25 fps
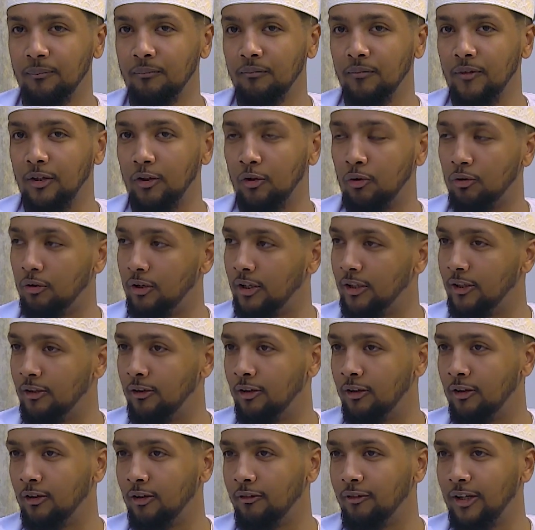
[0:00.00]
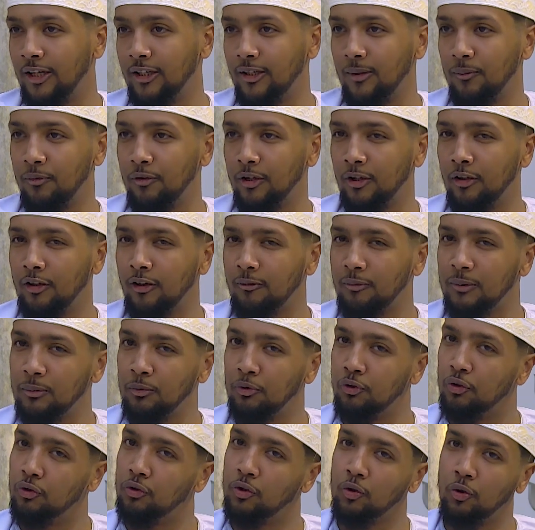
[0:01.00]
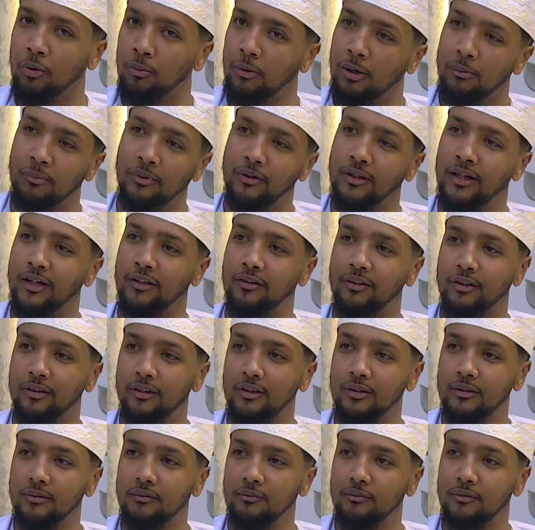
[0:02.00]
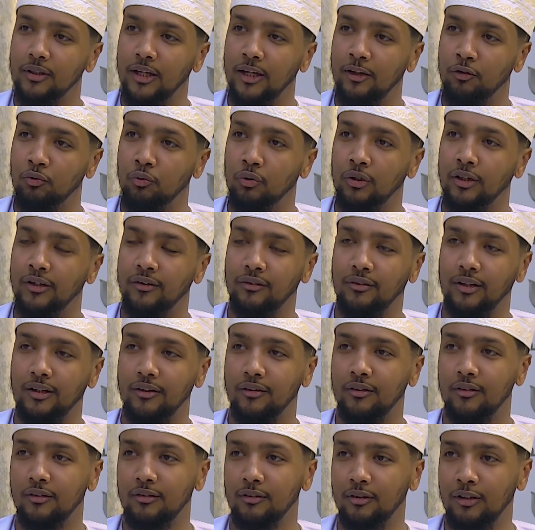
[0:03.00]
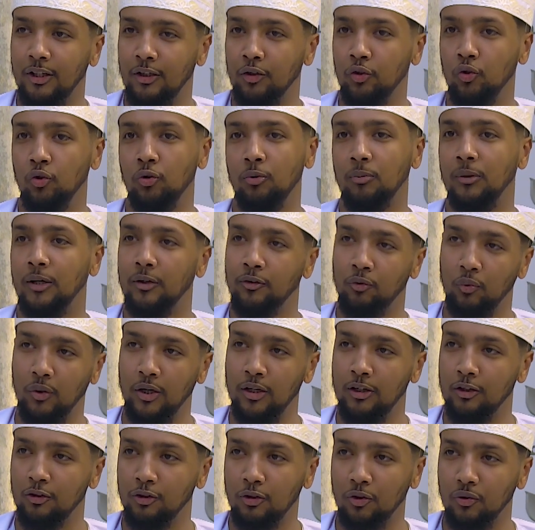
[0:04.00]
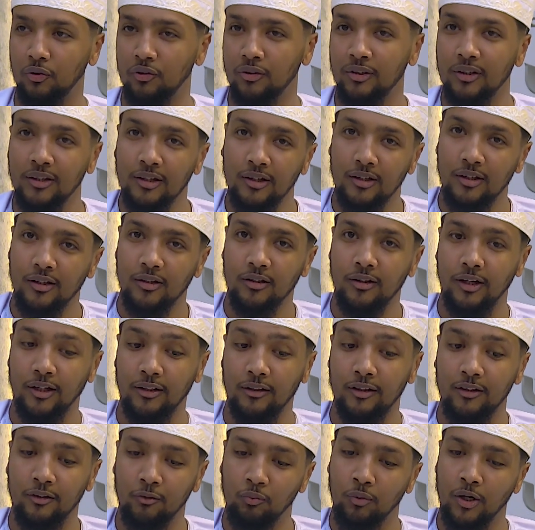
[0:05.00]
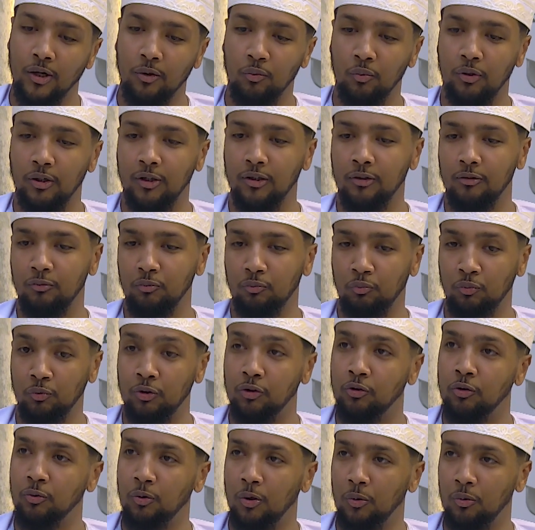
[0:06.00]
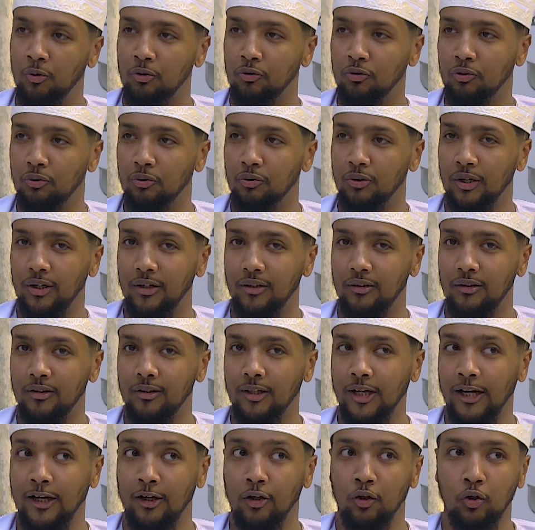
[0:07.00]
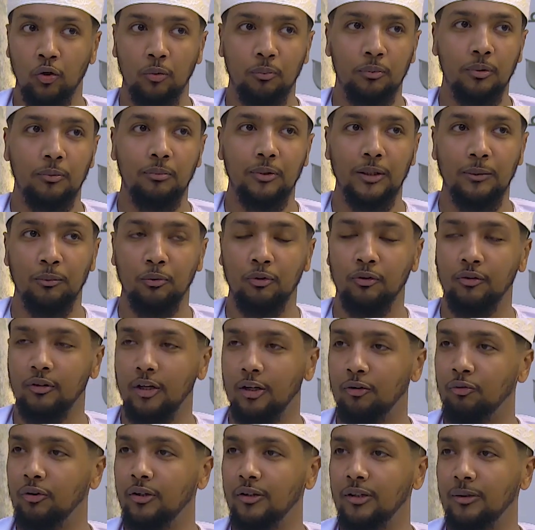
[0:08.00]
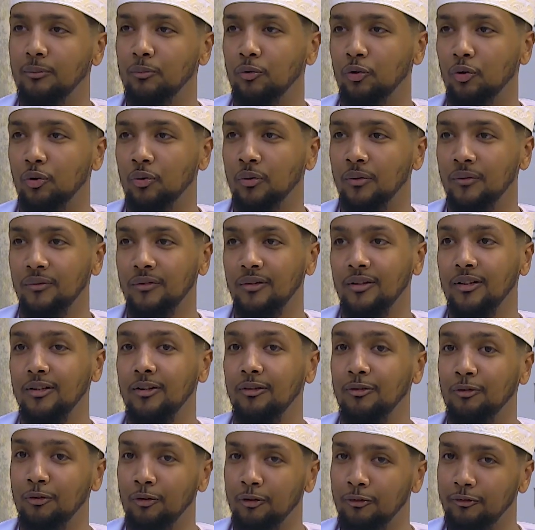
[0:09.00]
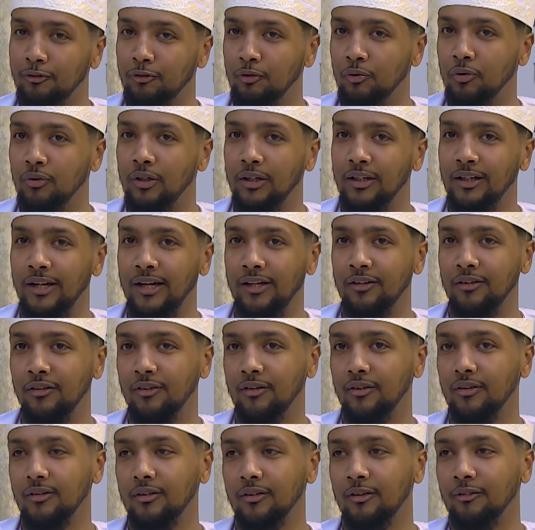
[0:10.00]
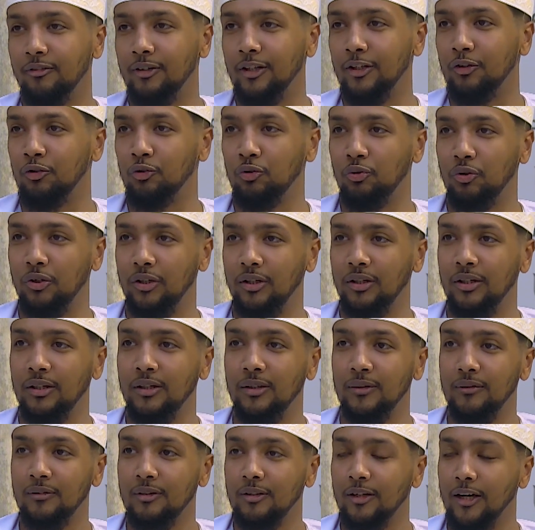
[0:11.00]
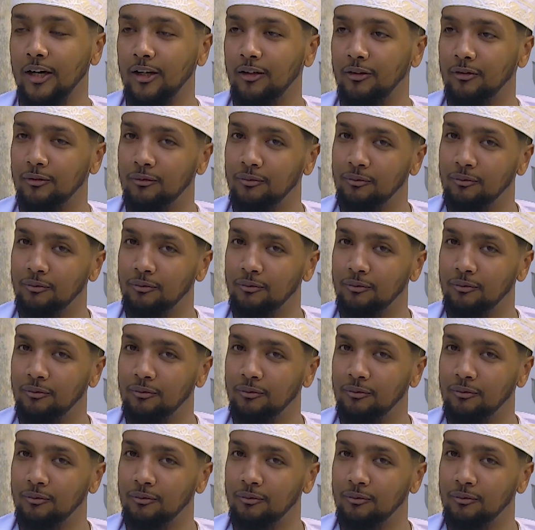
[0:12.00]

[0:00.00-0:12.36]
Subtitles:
or a lot of Arabs, a lot of people don't know about Banaadir as to an extent. They know about Swahili coast, and this is why we do what we do. And I hope people start reading more, look through the lens of history, and